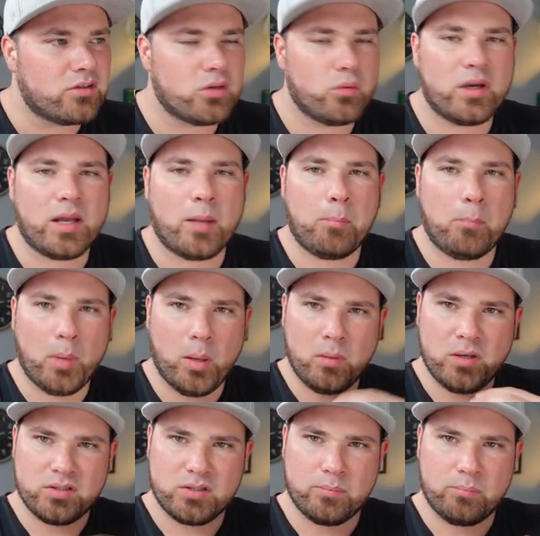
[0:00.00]
So when I
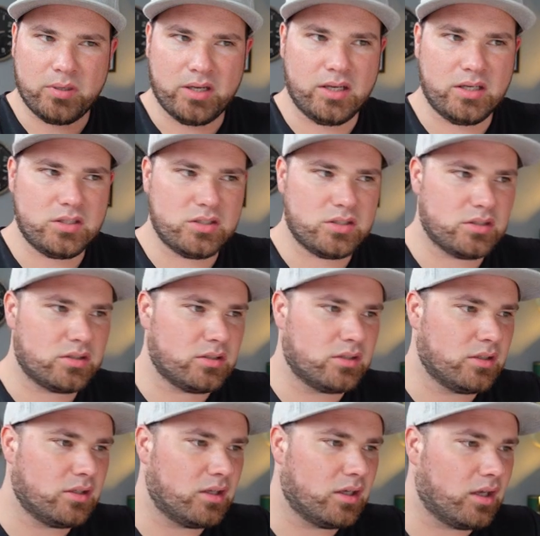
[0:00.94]
publish a page,
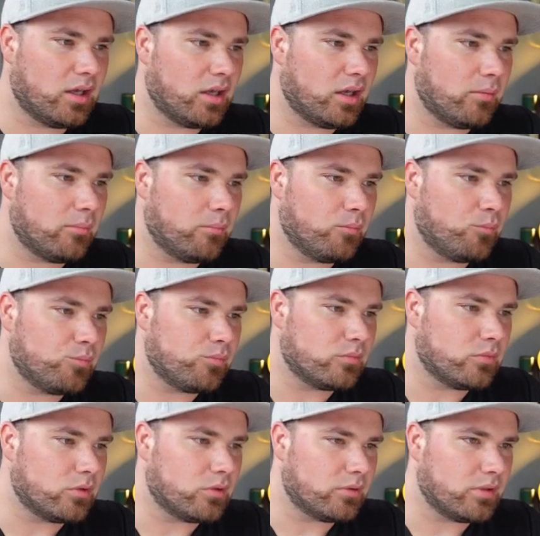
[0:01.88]

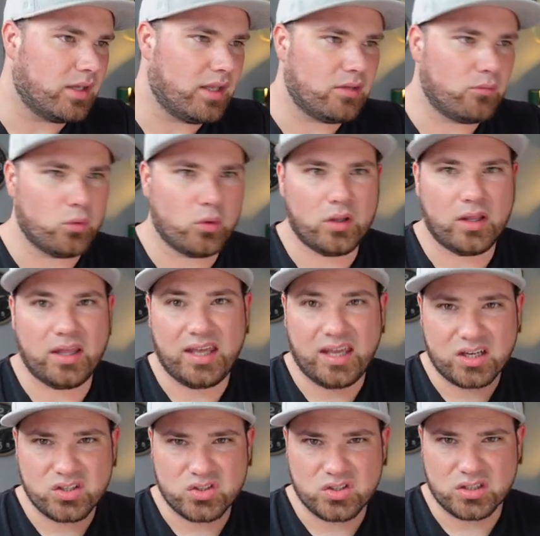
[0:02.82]
it will
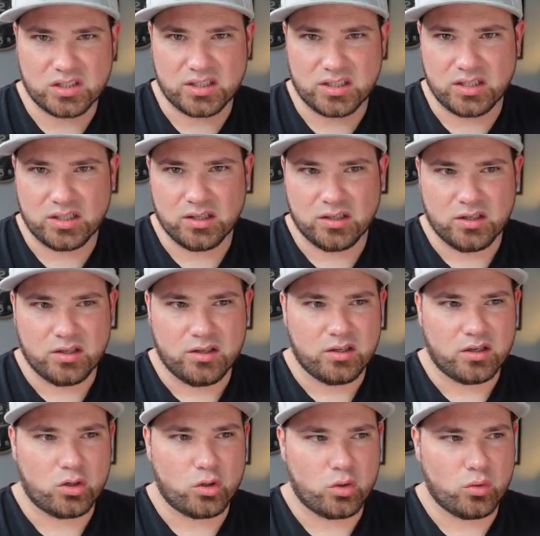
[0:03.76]
actually
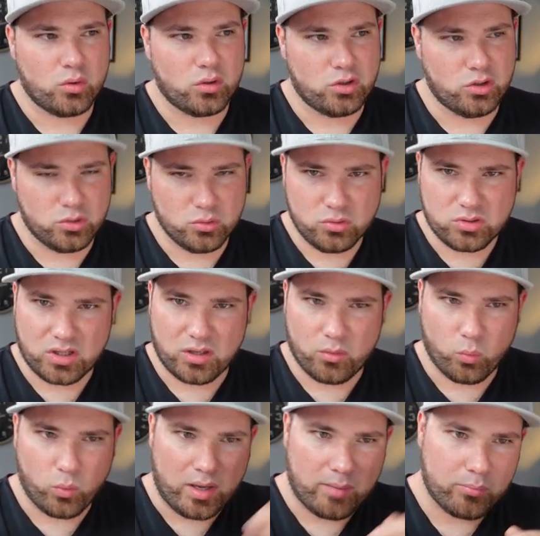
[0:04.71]
use a
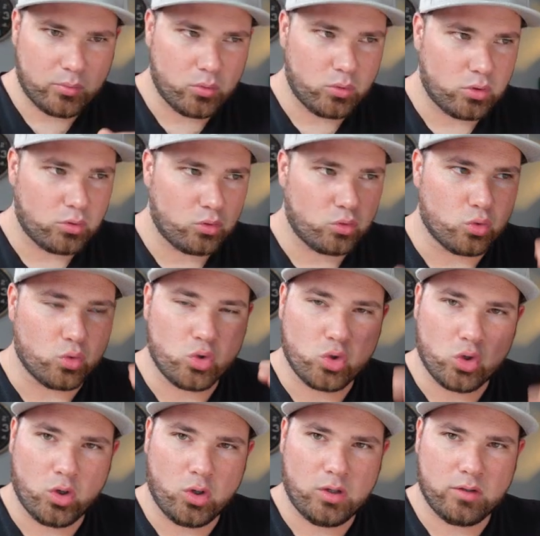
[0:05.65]
webhook to
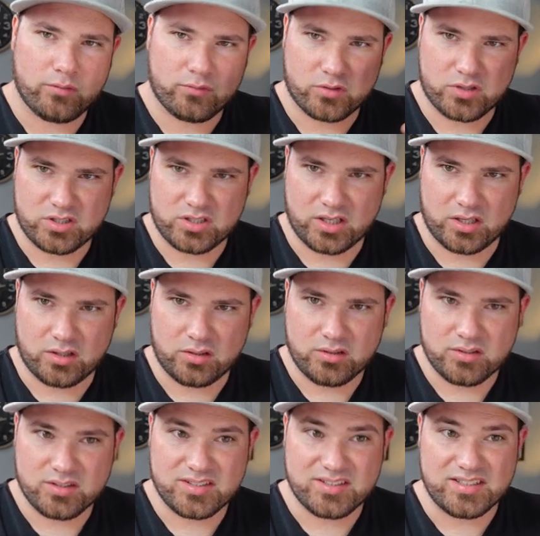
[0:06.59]
call
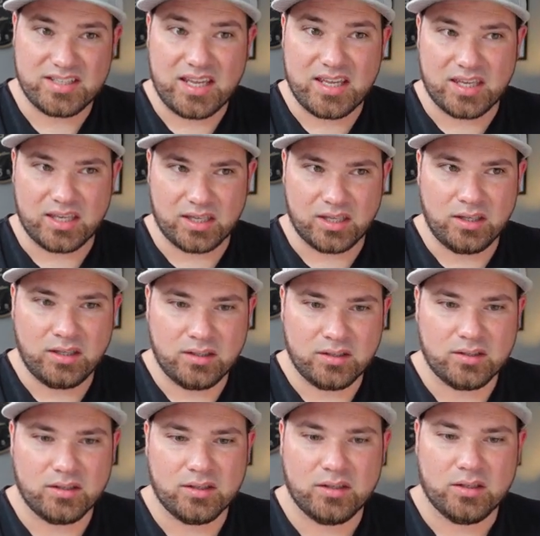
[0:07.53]
Vercel saying,
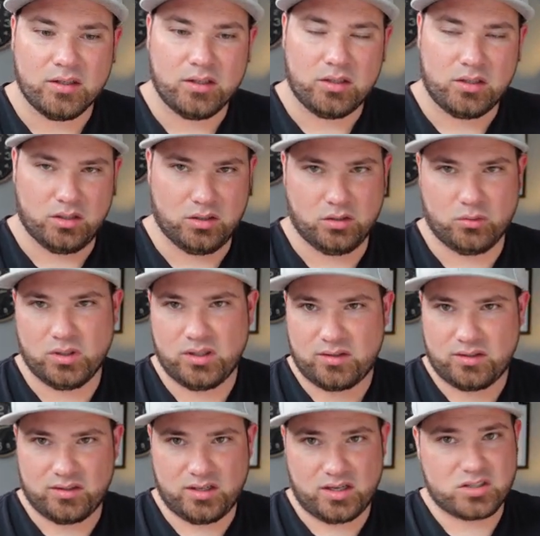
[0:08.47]
you know
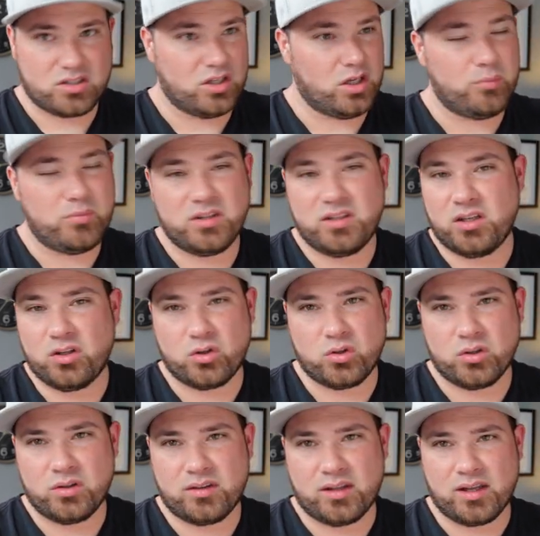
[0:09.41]
what, there's an update in the
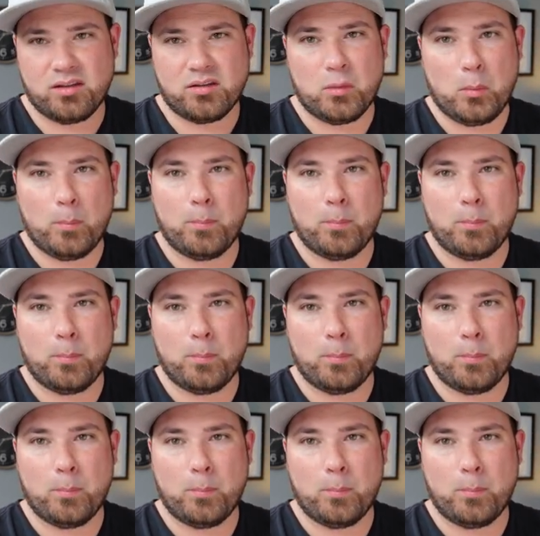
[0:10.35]
content,